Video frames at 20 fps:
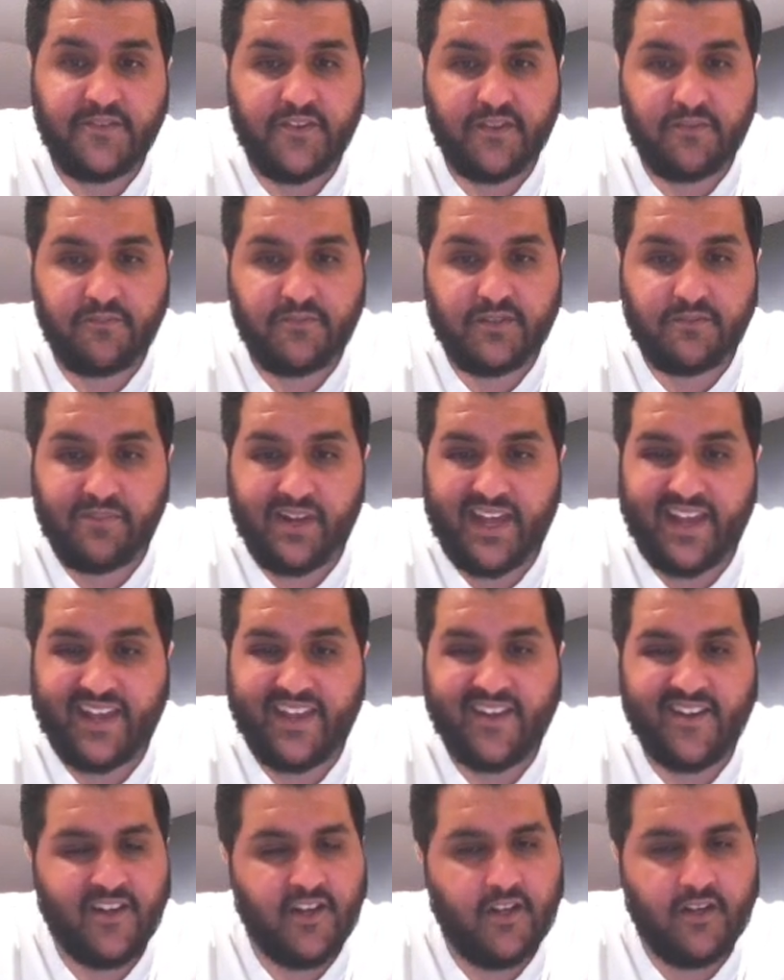for them to
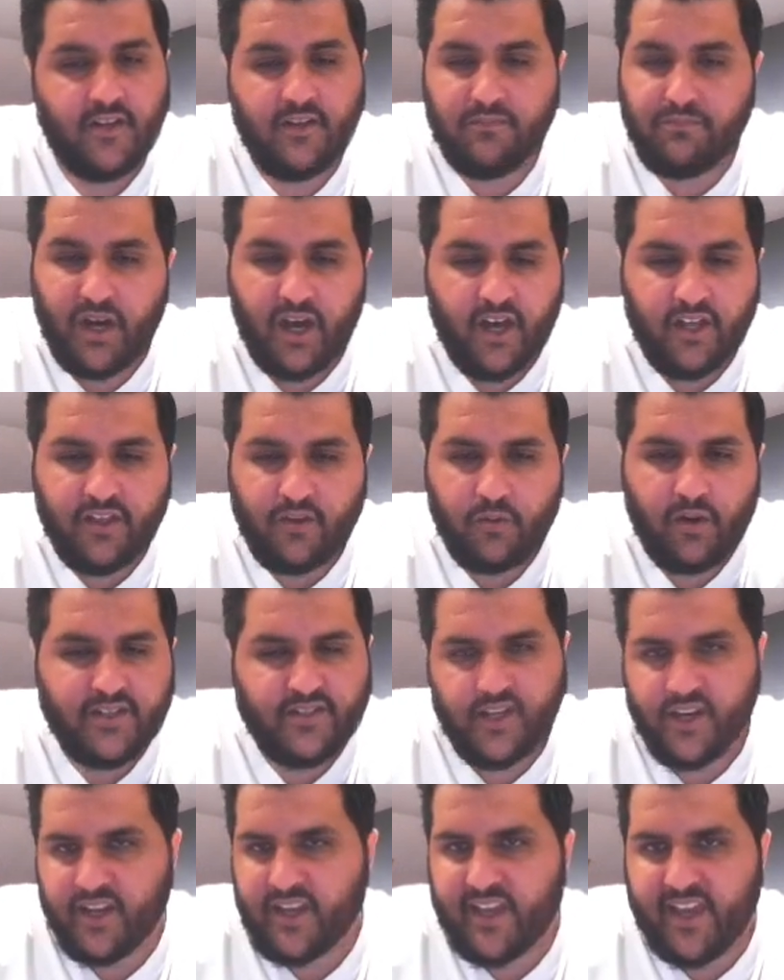play. But
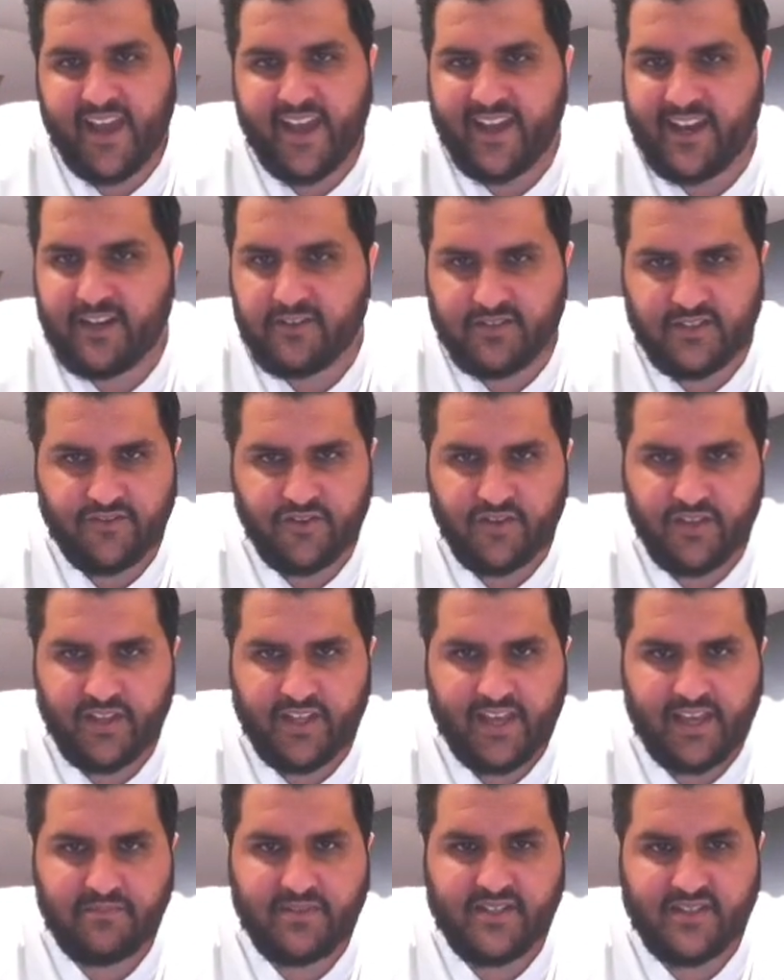otherwise, I don't care how difficult the
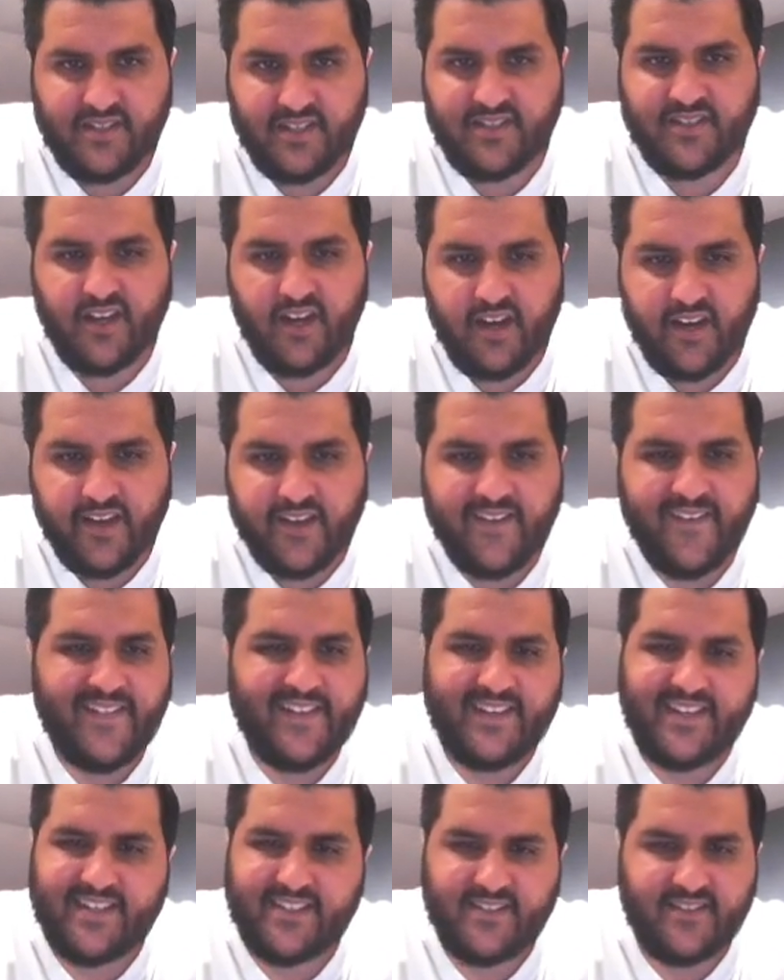game is. This guy
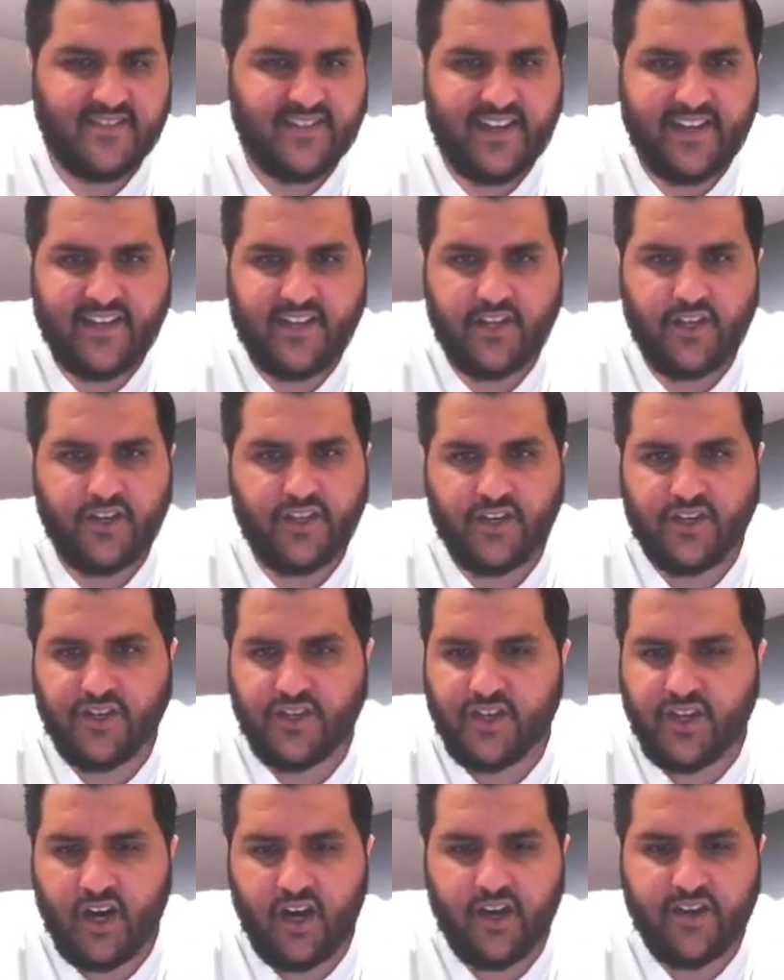is insanely good, and
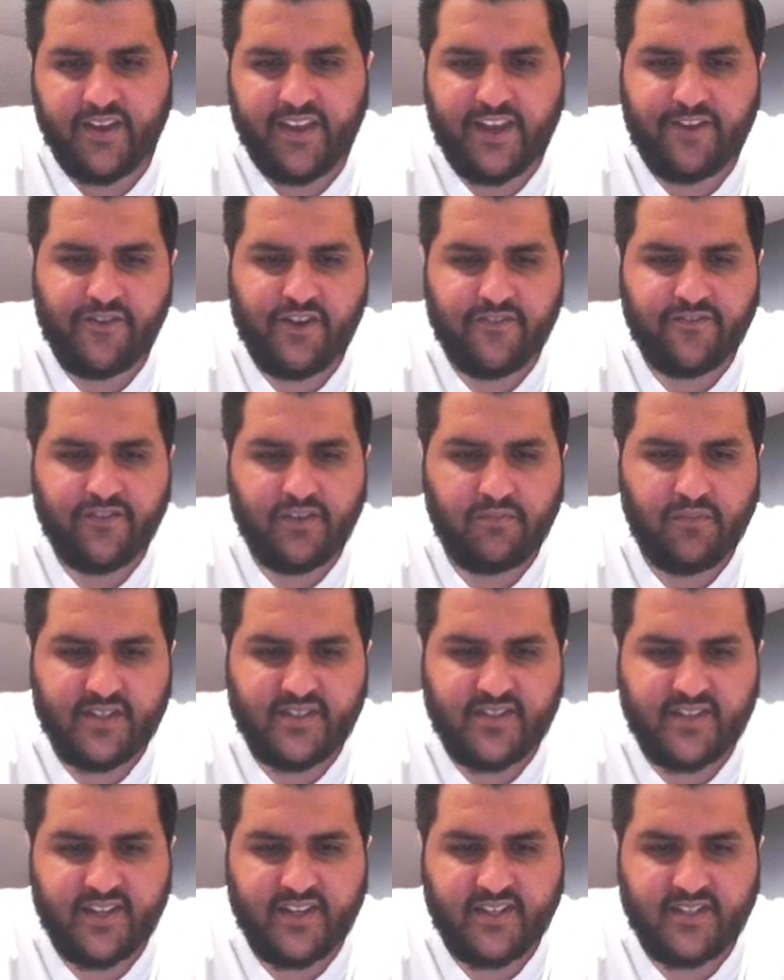you can't get rid of him,
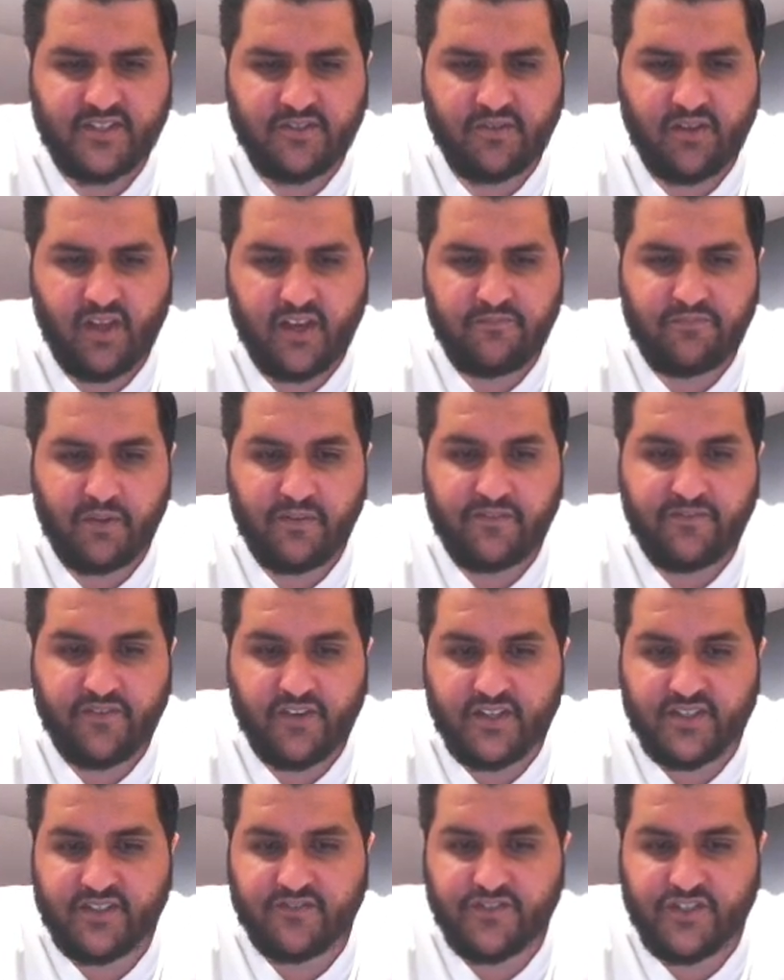I'd say, until probably
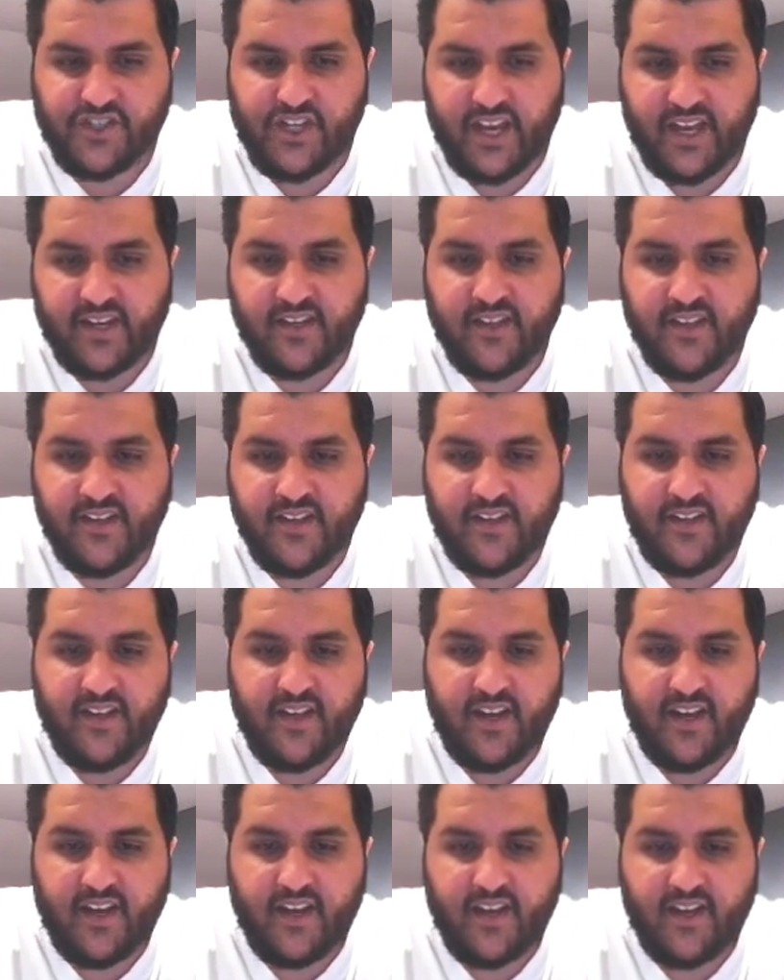1st of Jan.
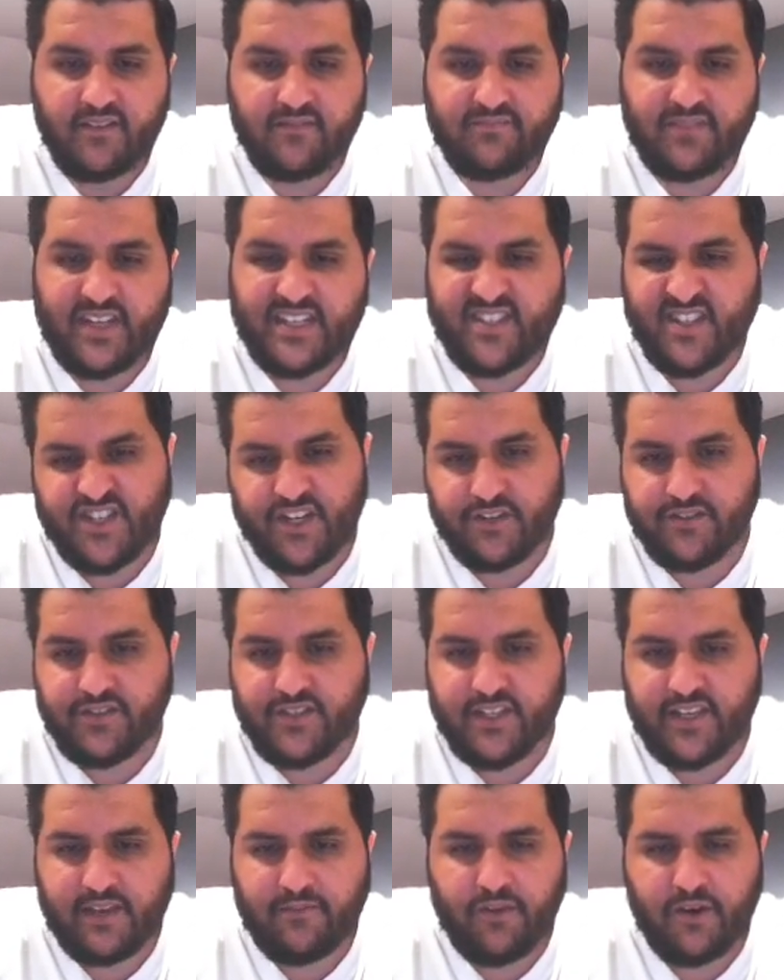That's a
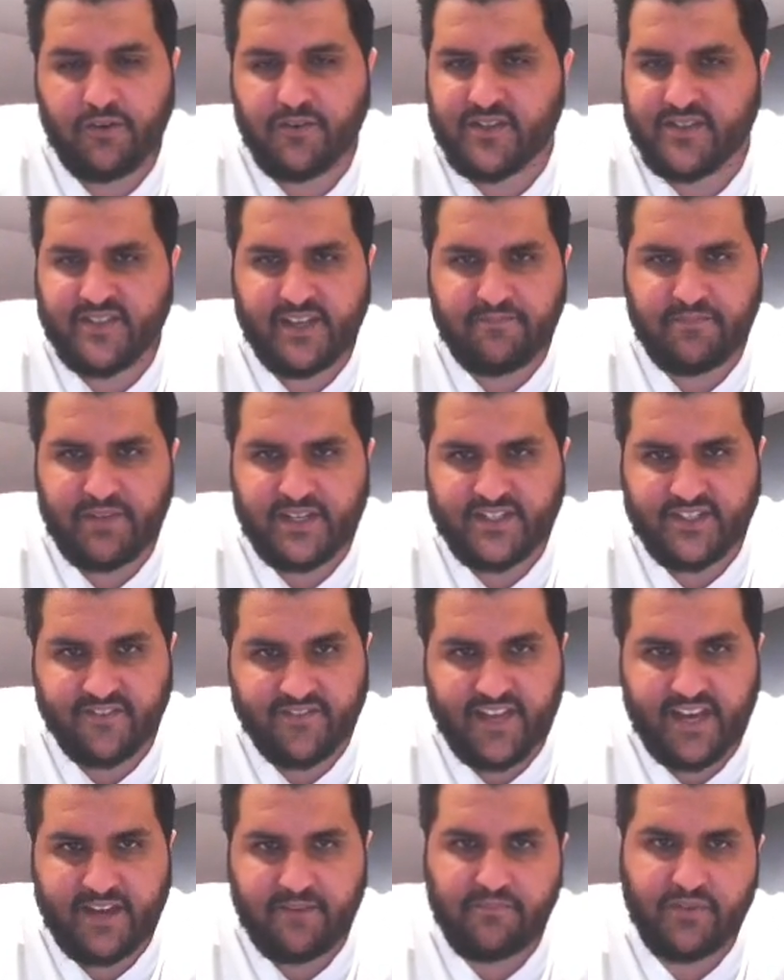Chelsea game, I wouldn't say because of
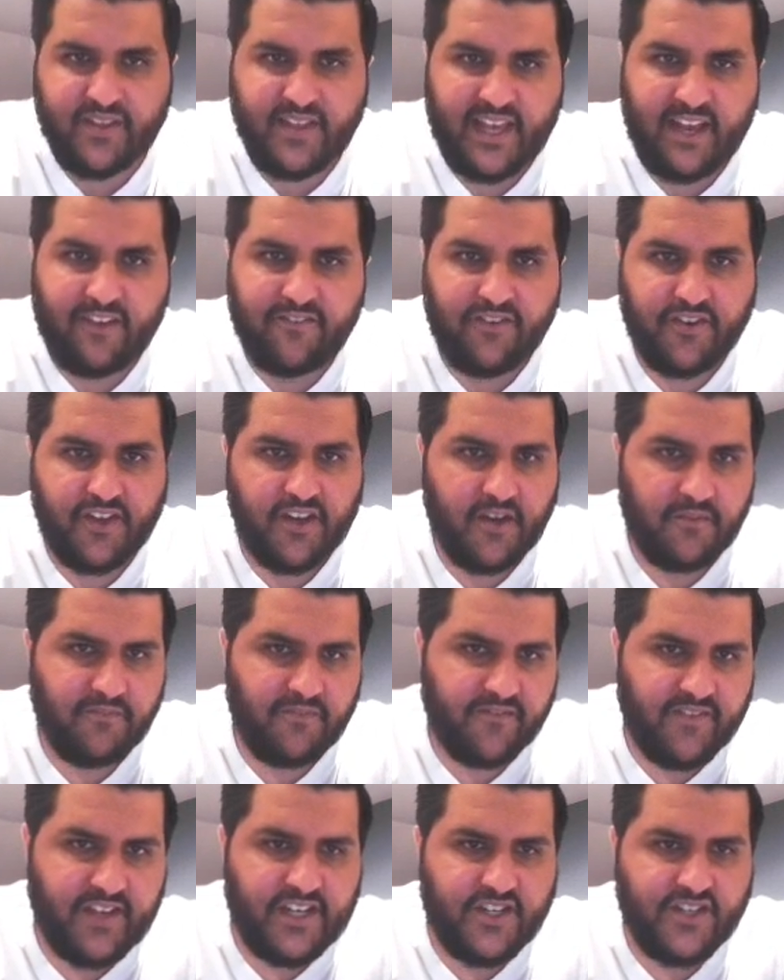that, but the African Cup
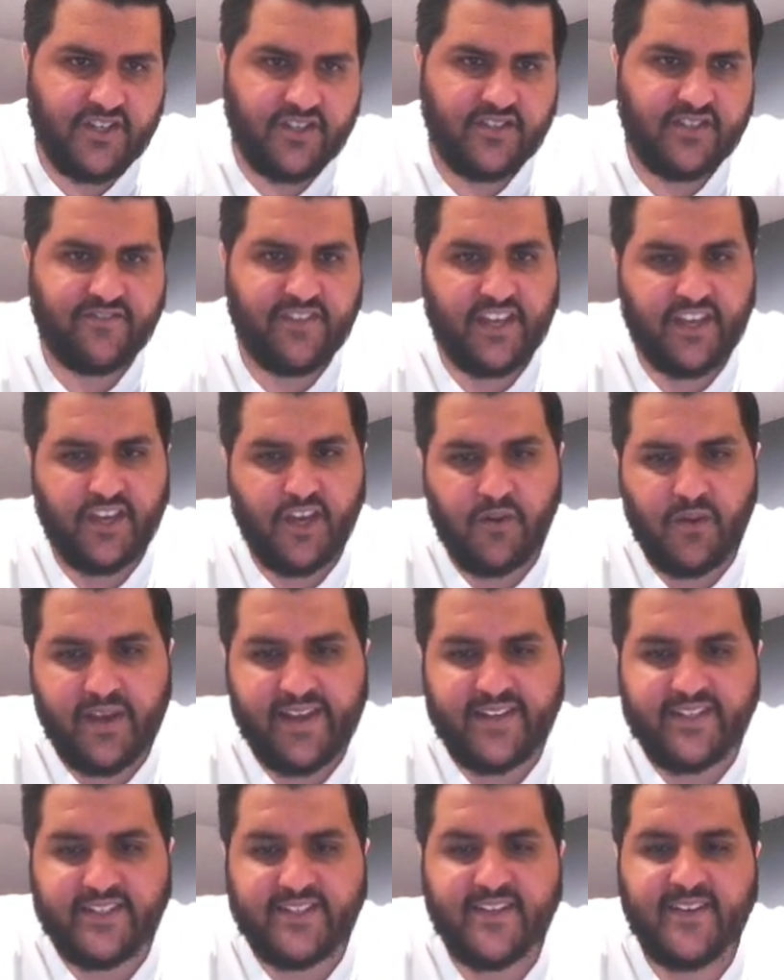of Nations, if they go
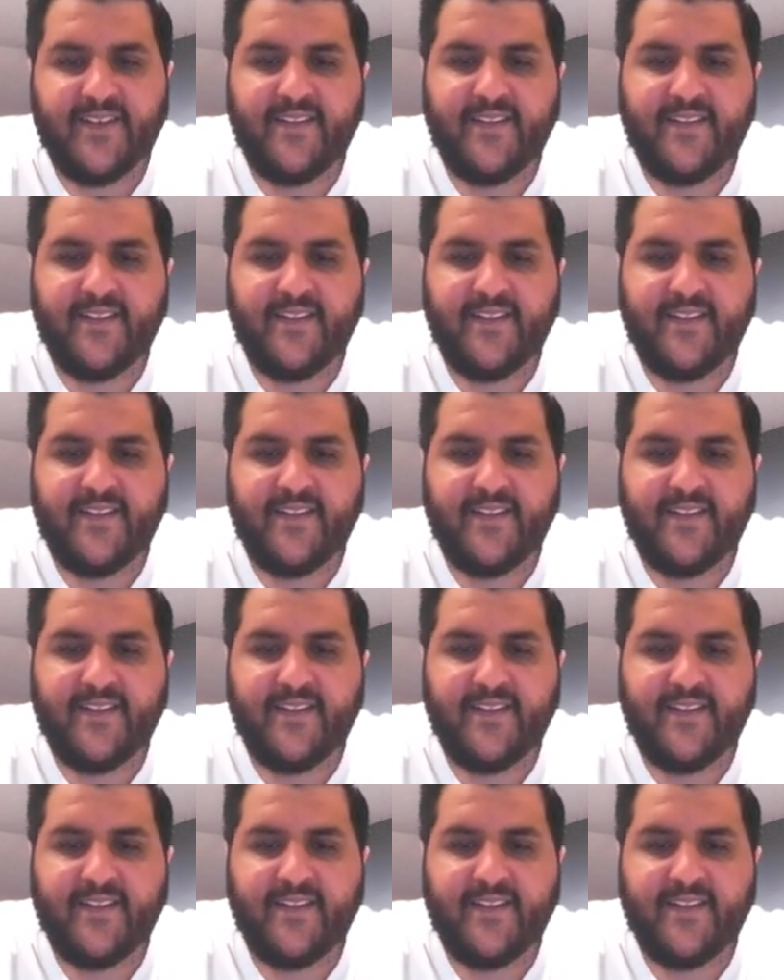ahead,